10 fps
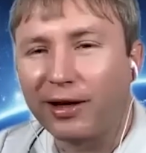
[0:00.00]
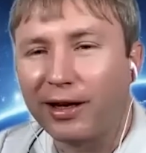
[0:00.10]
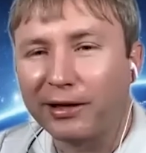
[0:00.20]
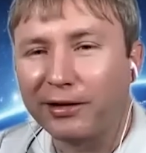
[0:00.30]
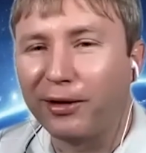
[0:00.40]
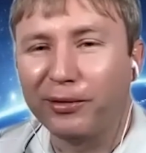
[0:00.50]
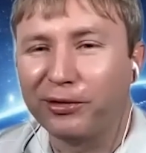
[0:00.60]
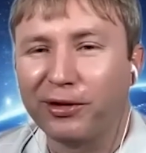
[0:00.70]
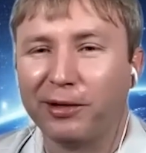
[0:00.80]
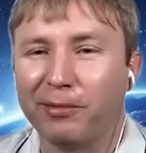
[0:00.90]
dialect
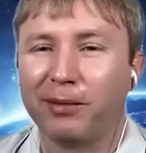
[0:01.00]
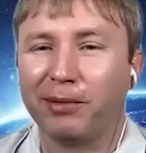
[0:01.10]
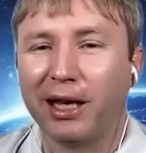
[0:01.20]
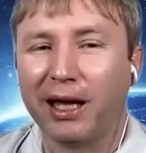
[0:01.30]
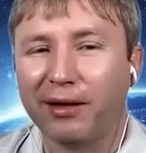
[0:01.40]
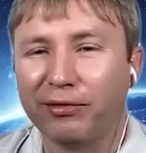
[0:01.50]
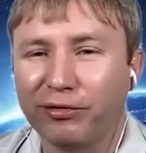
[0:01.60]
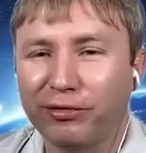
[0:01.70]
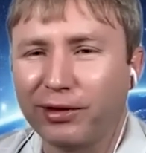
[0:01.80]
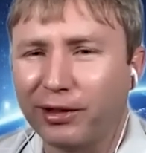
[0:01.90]
always kind of made me laugh.
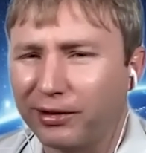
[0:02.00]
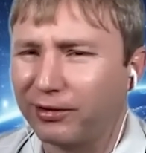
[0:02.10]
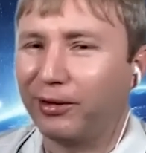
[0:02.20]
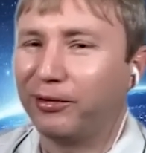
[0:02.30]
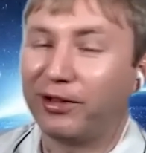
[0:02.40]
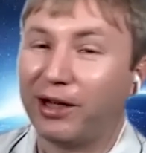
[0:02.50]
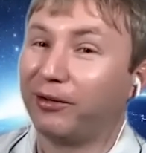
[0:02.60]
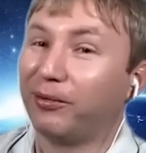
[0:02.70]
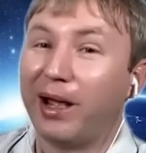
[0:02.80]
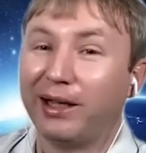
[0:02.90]
Like it's always
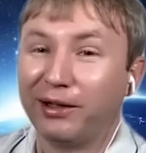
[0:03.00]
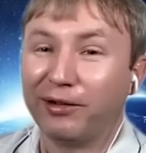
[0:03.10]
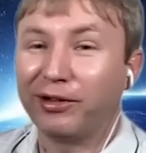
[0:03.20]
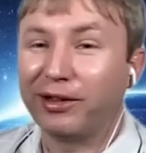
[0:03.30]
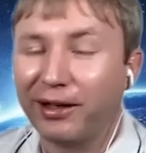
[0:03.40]
sounded way different